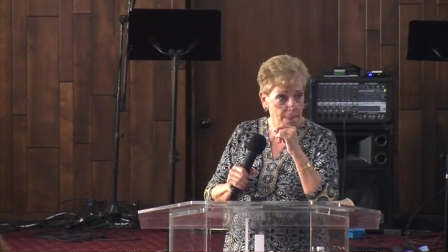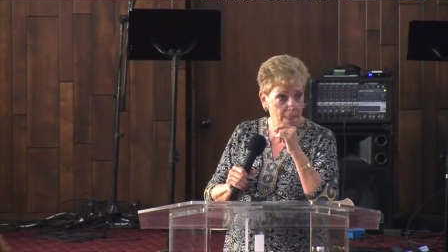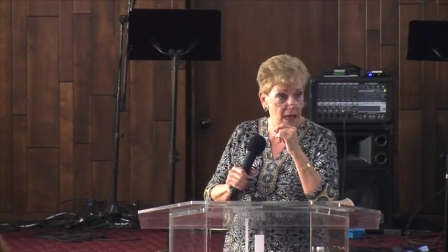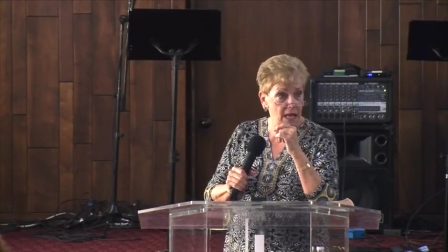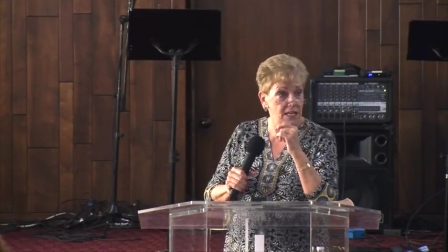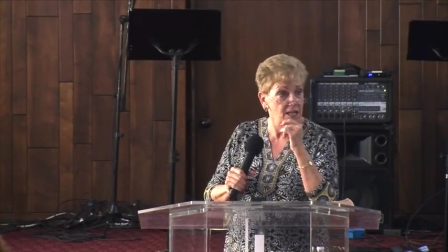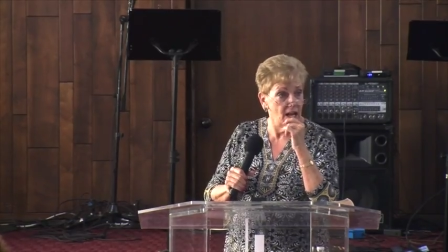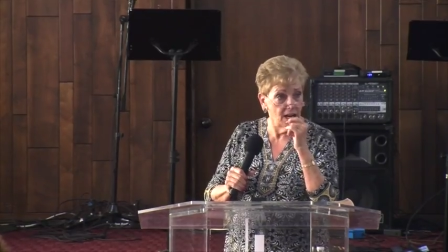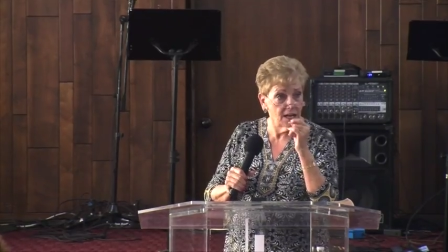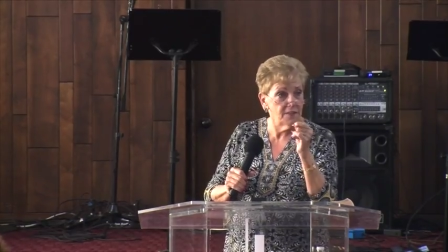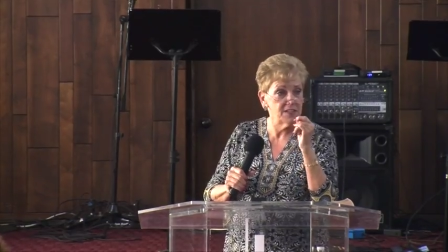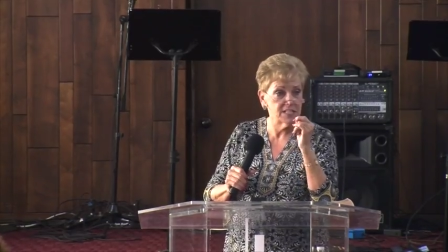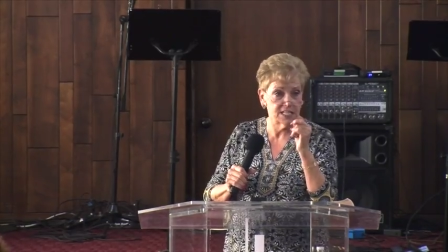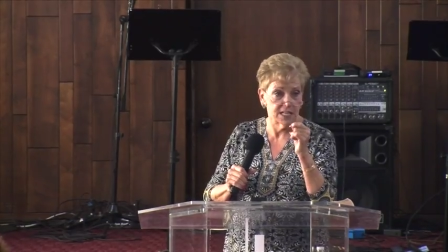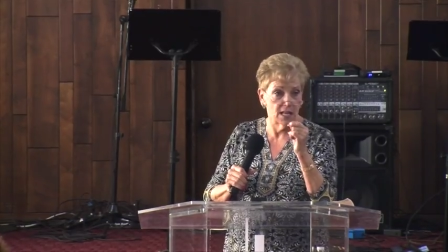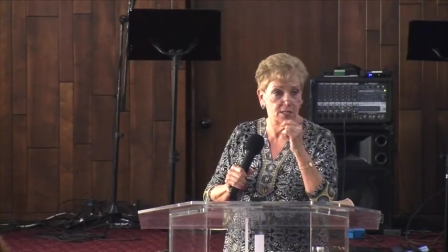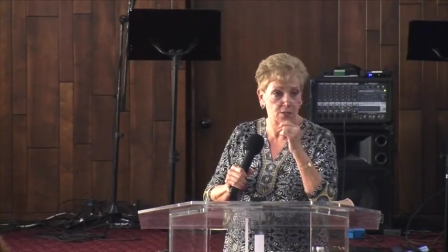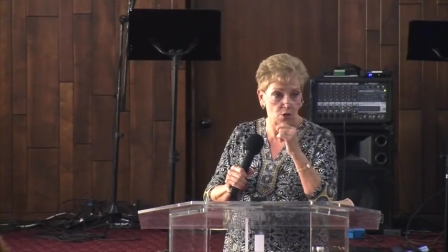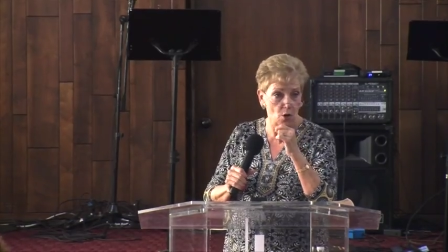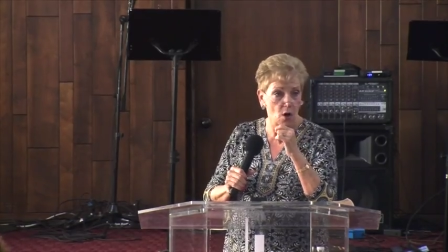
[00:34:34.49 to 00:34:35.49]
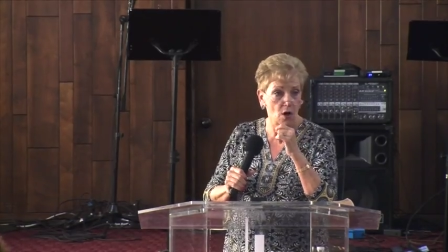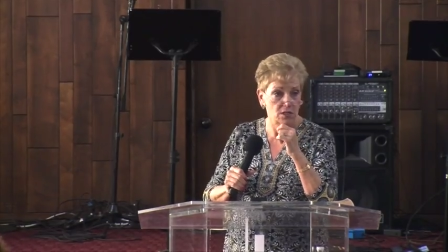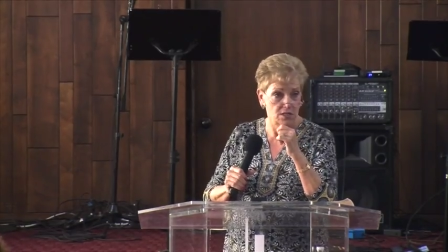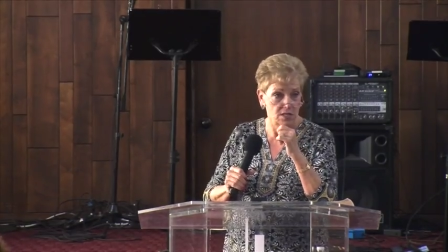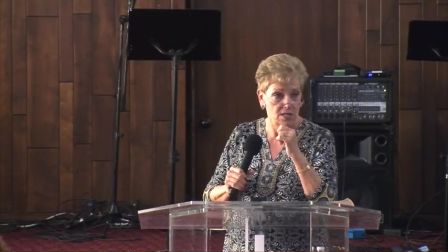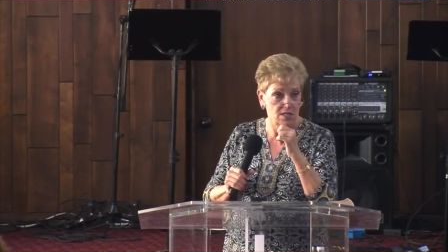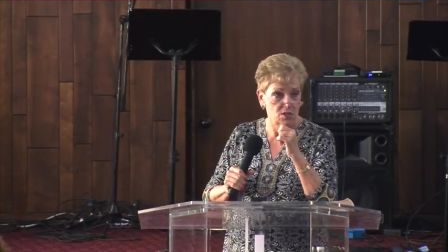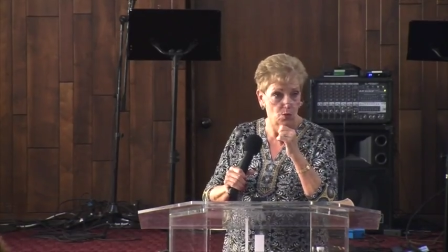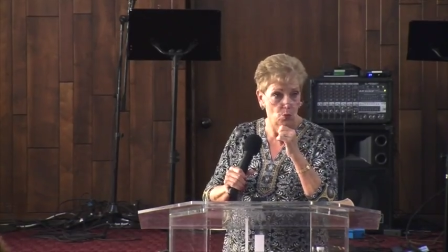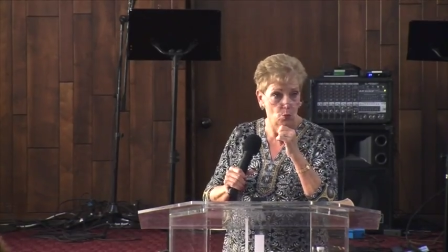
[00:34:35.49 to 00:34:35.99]
And none of us like
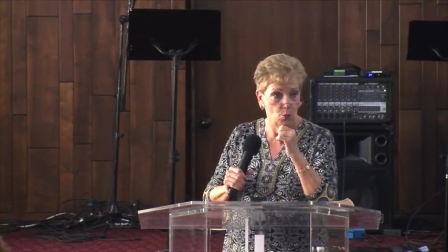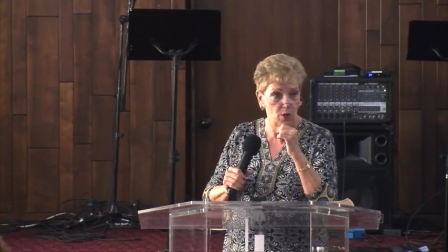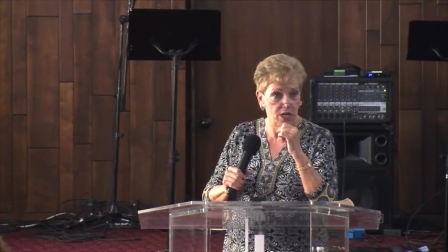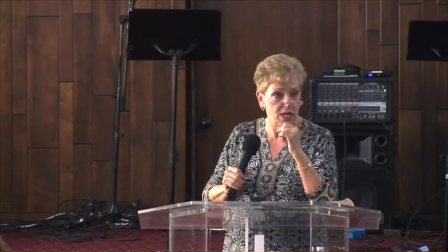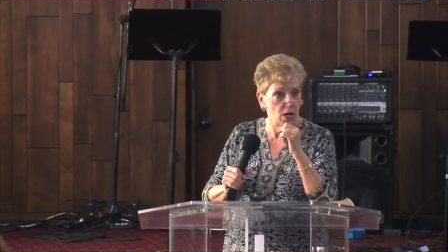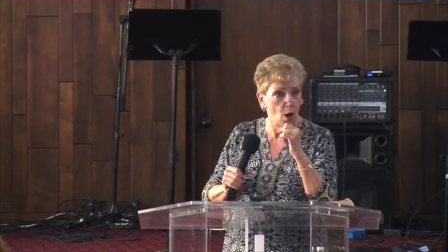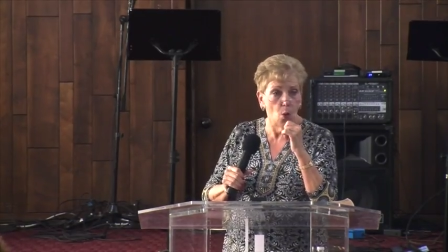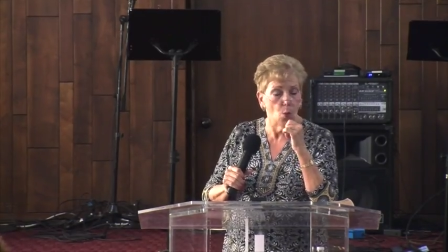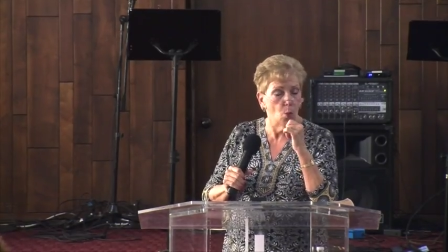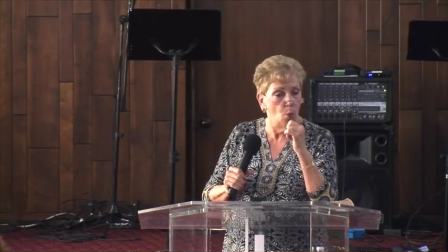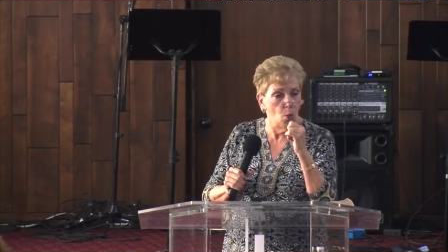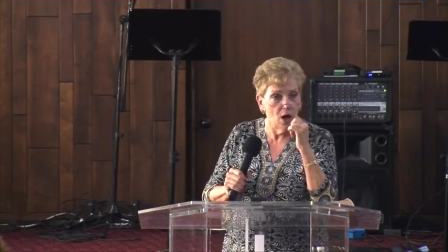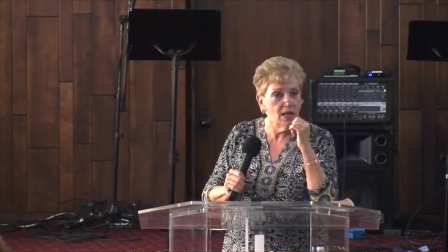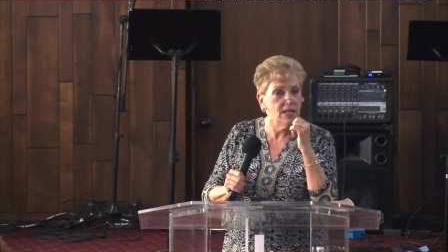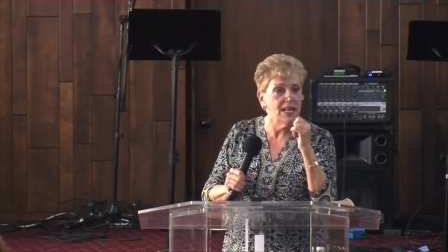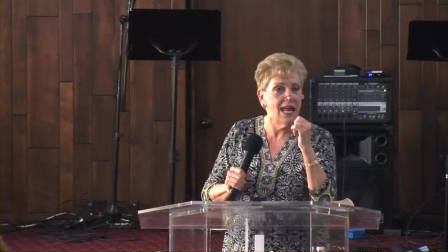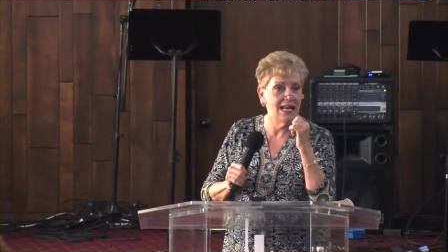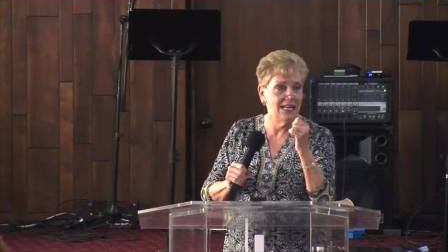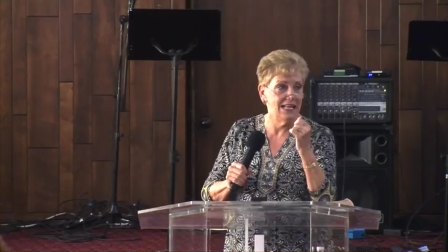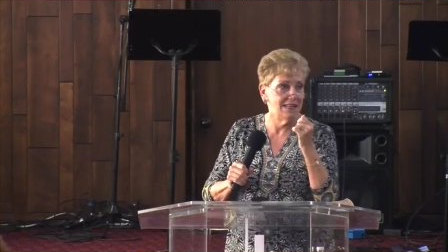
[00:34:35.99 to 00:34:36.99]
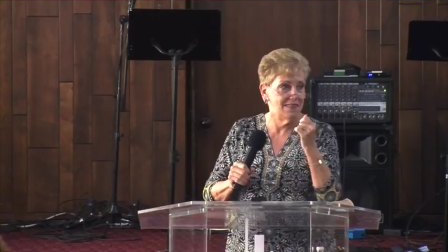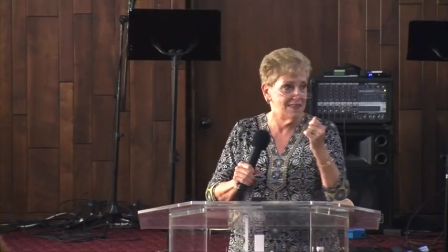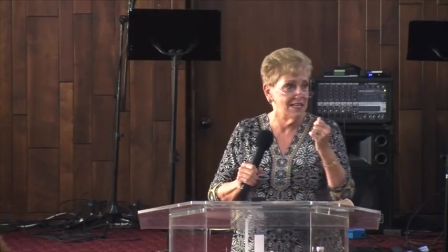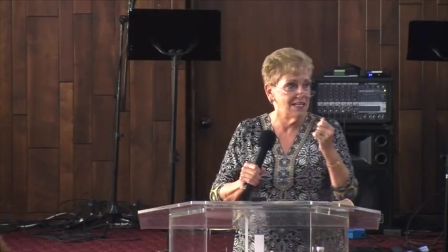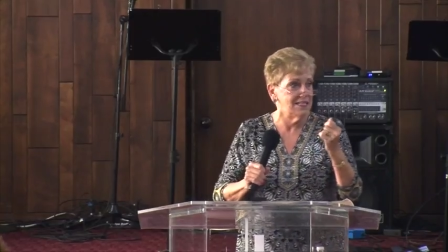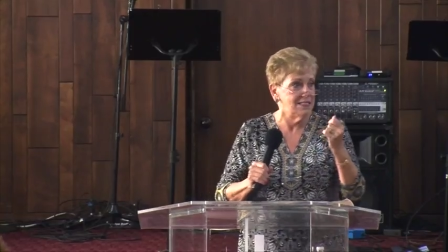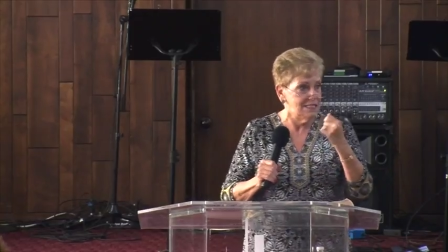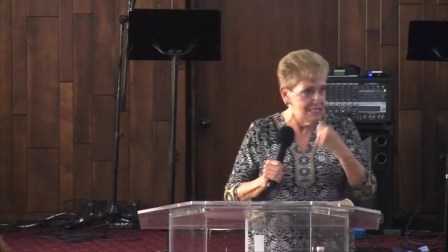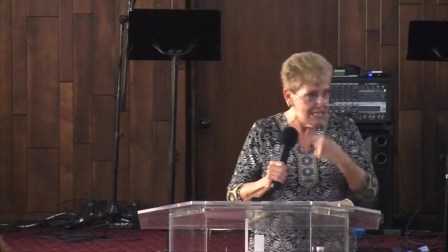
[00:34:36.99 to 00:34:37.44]
darkness. We don't want anything